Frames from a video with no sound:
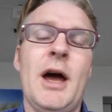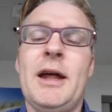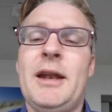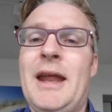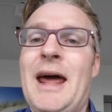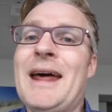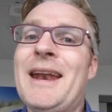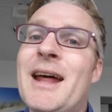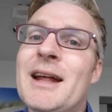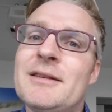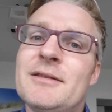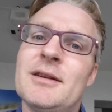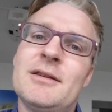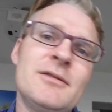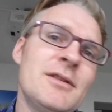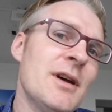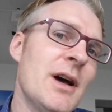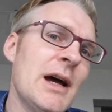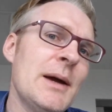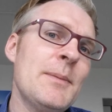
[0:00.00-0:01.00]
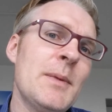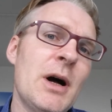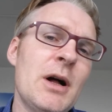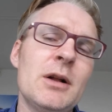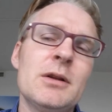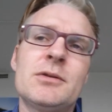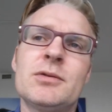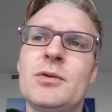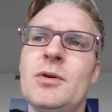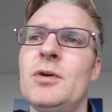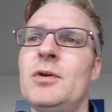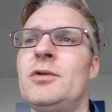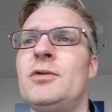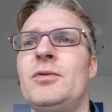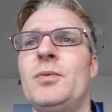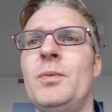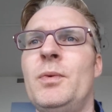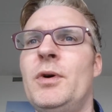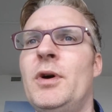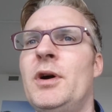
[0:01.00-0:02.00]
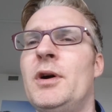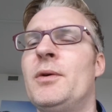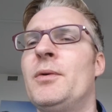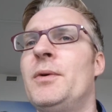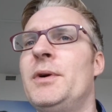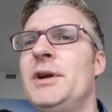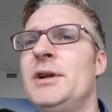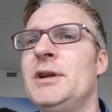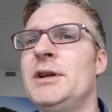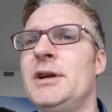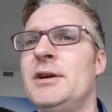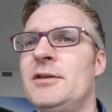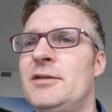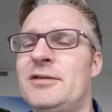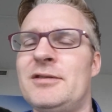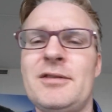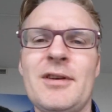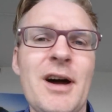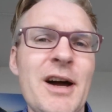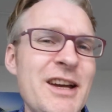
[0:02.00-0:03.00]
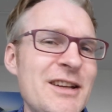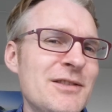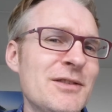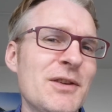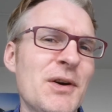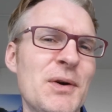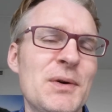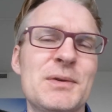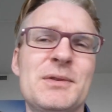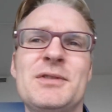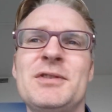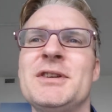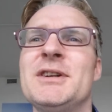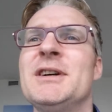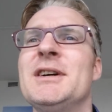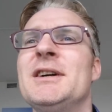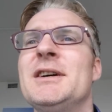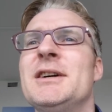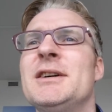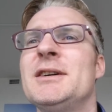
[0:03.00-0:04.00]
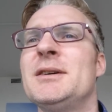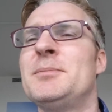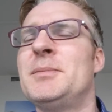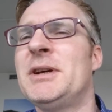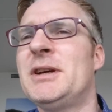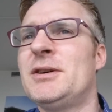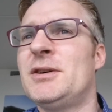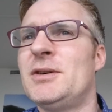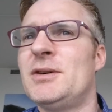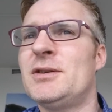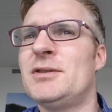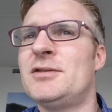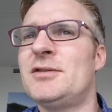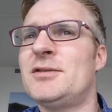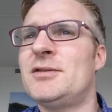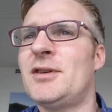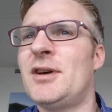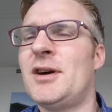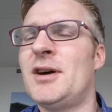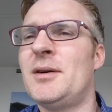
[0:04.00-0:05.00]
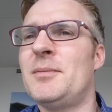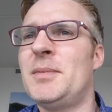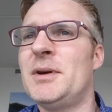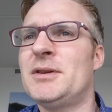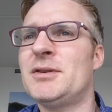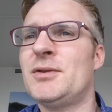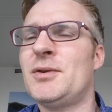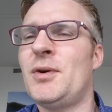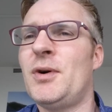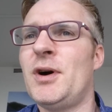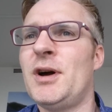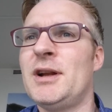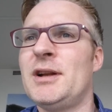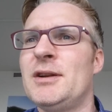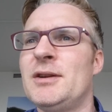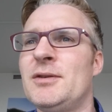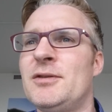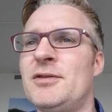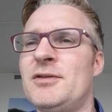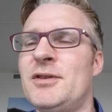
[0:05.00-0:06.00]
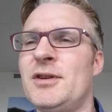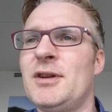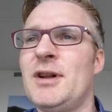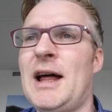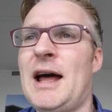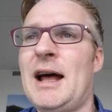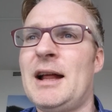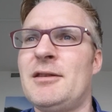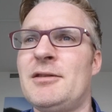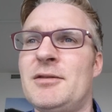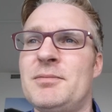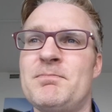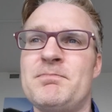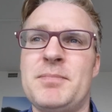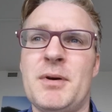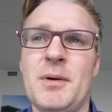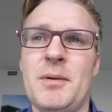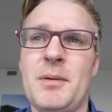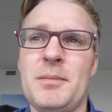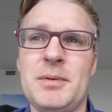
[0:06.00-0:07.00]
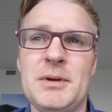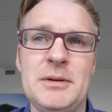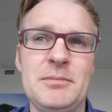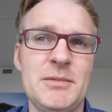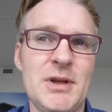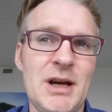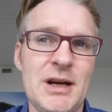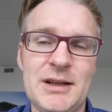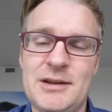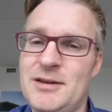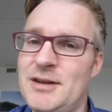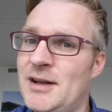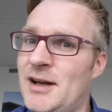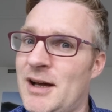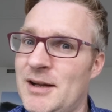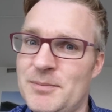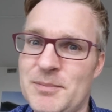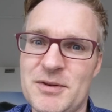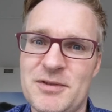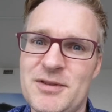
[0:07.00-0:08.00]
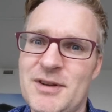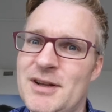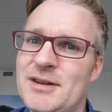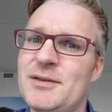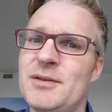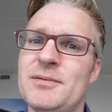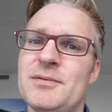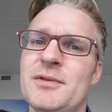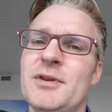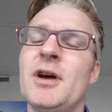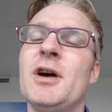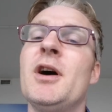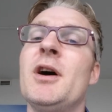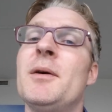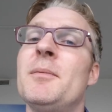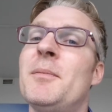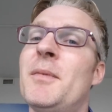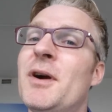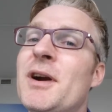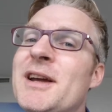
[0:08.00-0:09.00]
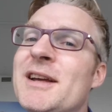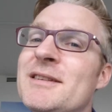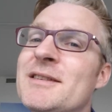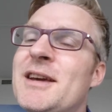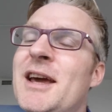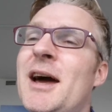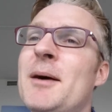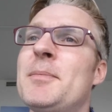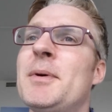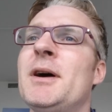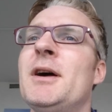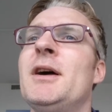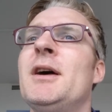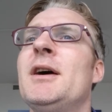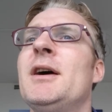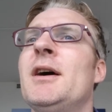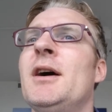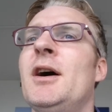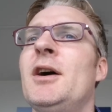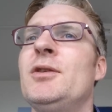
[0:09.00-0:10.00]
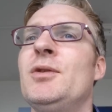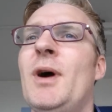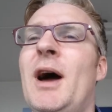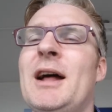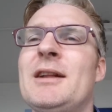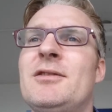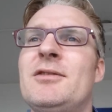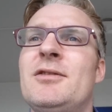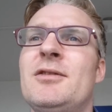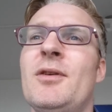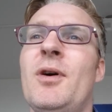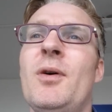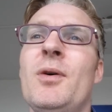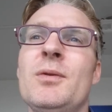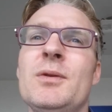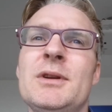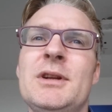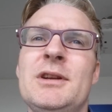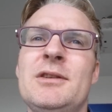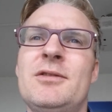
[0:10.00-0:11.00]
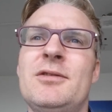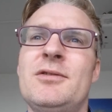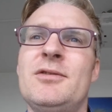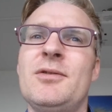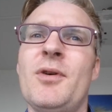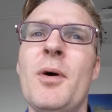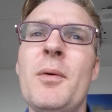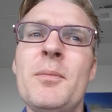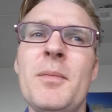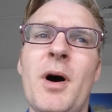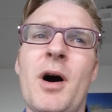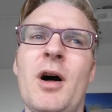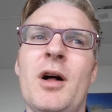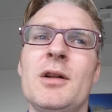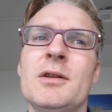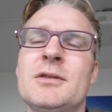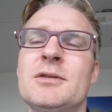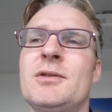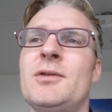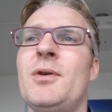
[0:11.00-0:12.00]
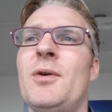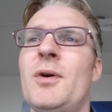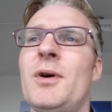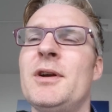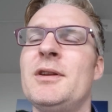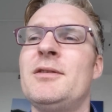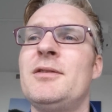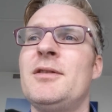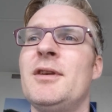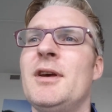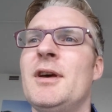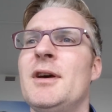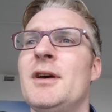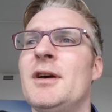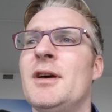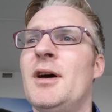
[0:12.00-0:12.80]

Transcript: And, and at the time, altcoins were really a side note uh, because uh, Bitcoin still had probably ninety-nine percent of the market cap. Uh, you had only some altcoins.